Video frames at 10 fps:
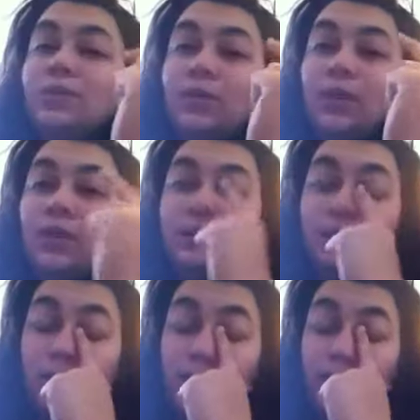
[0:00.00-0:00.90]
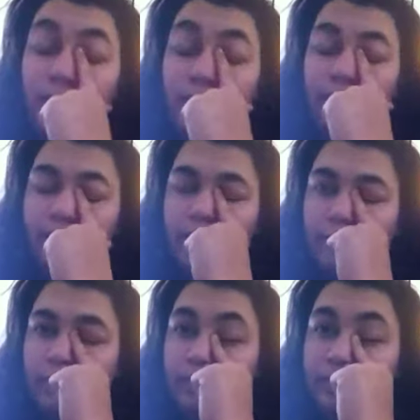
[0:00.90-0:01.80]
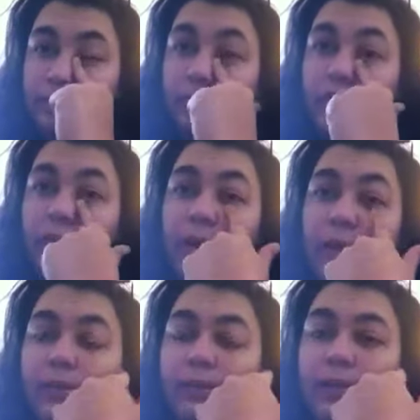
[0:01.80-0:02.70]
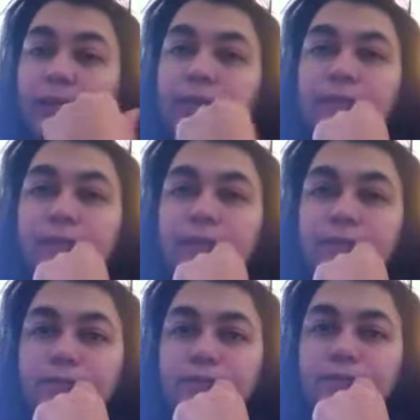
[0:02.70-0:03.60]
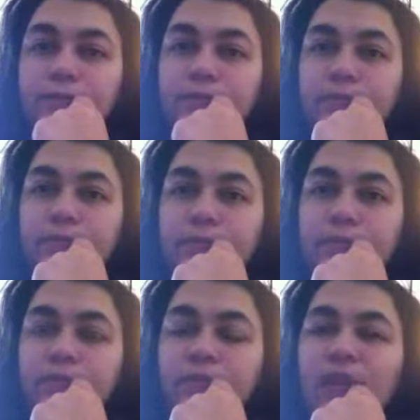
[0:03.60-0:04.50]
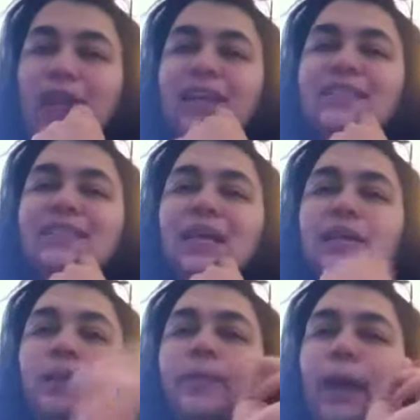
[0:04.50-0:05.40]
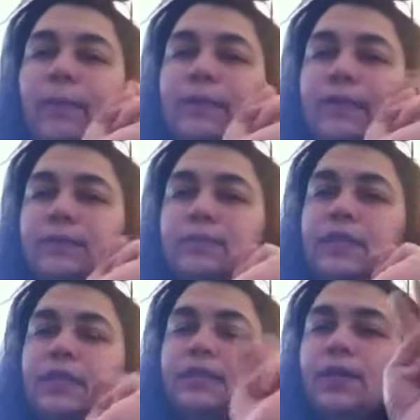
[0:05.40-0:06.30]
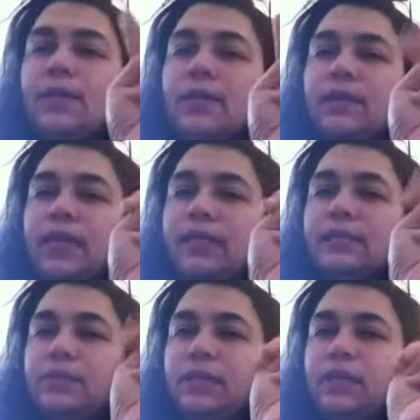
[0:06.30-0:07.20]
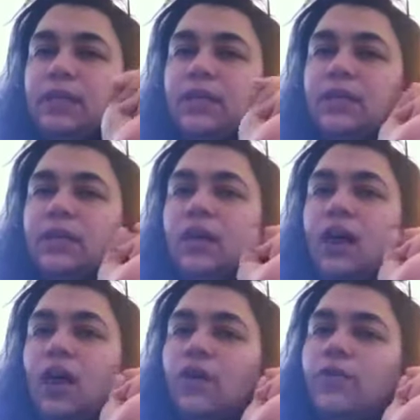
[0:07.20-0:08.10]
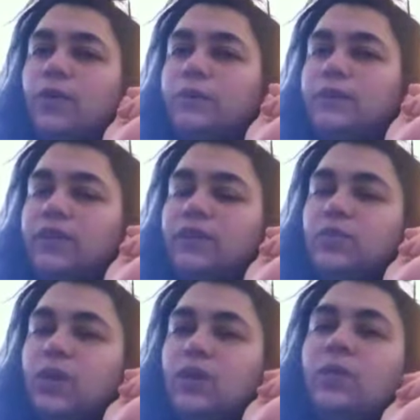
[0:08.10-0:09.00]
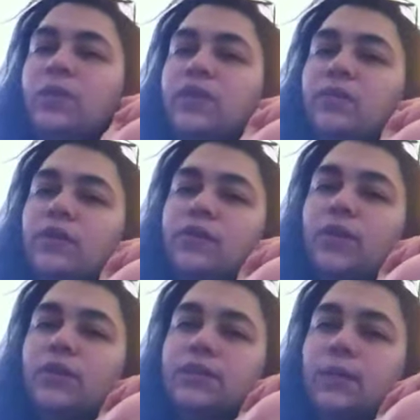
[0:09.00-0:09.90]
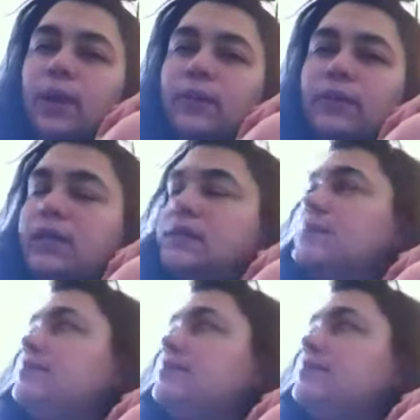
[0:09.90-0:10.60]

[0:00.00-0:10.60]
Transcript: were also in the bobbin lace. I guess it's not the bobbin lace meeting, it's a lace meeting. All forms of lace welcome, but they really focus on bobbin lace.